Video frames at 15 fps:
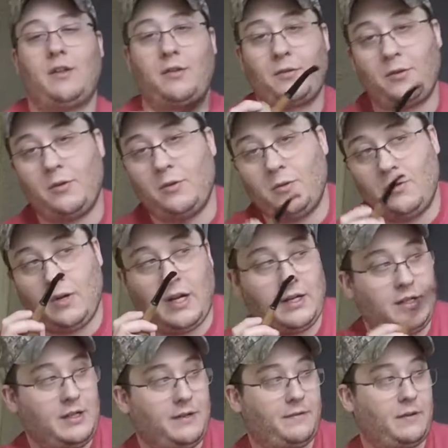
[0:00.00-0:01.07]
through a
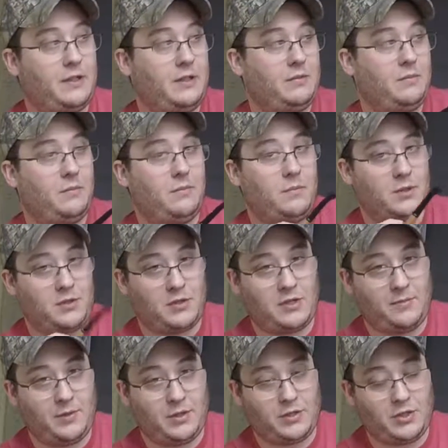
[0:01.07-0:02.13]
different
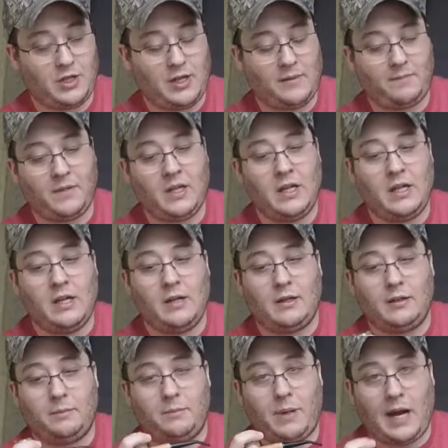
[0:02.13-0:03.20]
Missouri Meerschaum
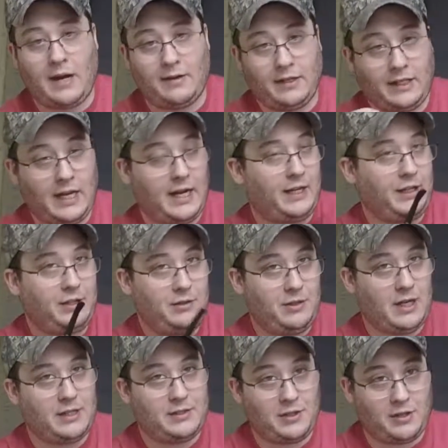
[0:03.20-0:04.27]
pirate cake. You
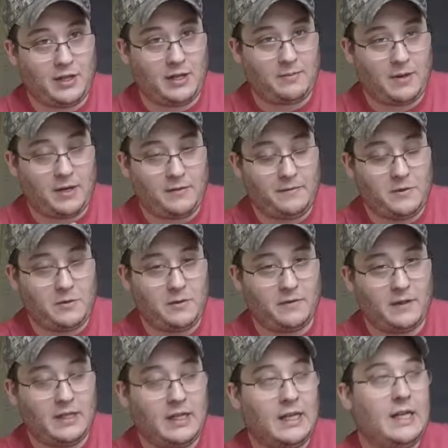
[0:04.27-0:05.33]
guys saw that in my review
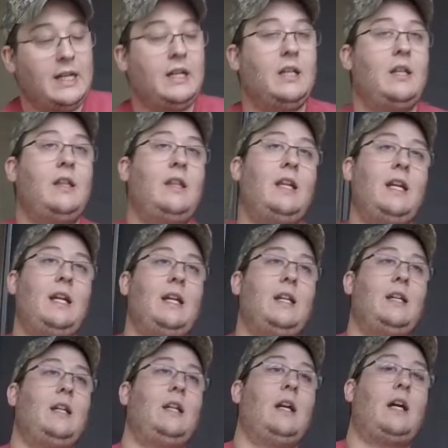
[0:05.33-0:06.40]
of it. Then
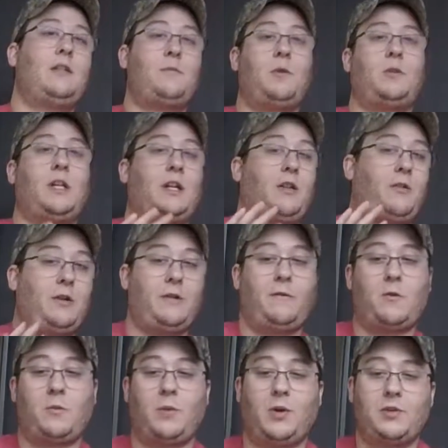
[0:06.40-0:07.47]
I smoked like 3 or
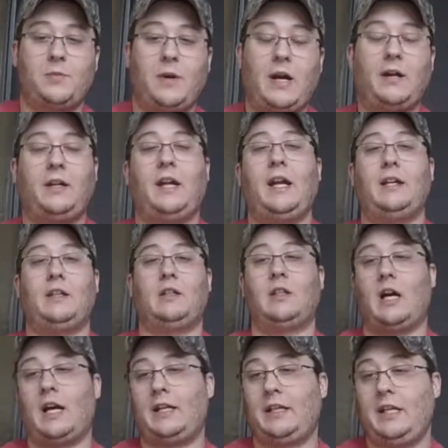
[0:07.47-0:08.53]
4 bowls of pirate cake,
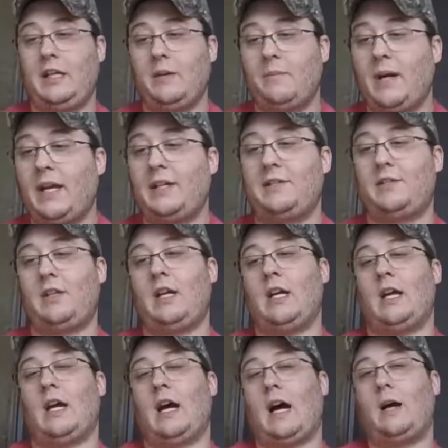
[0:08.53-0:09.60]
a lot of Kia based.
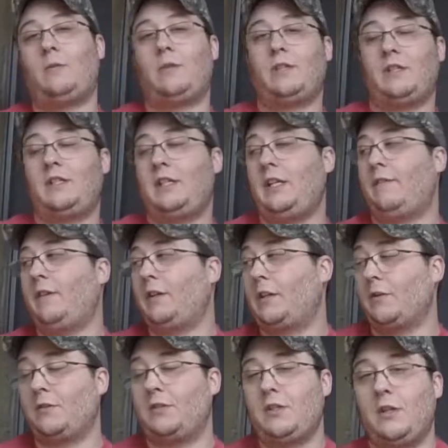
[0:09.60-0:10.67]
I wanted to see if it
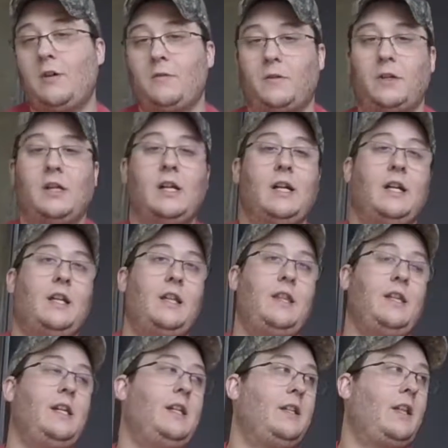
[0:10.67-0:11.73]
ghosted over.
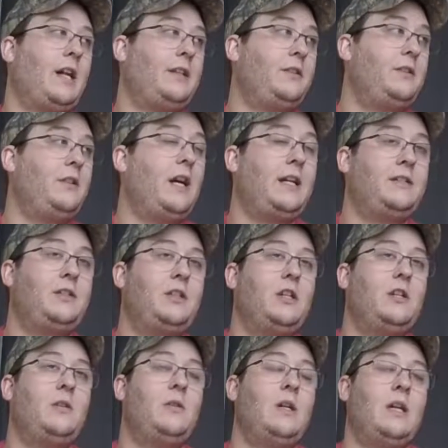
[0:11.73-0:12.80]
Then like 2 nights
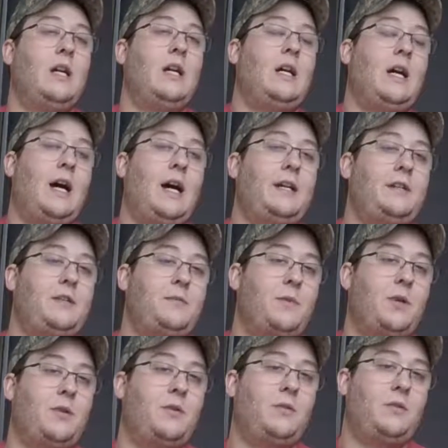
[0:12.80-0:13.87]
ago, I
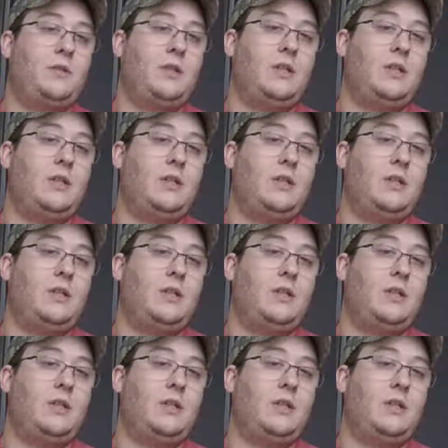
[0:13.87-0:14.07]
smoked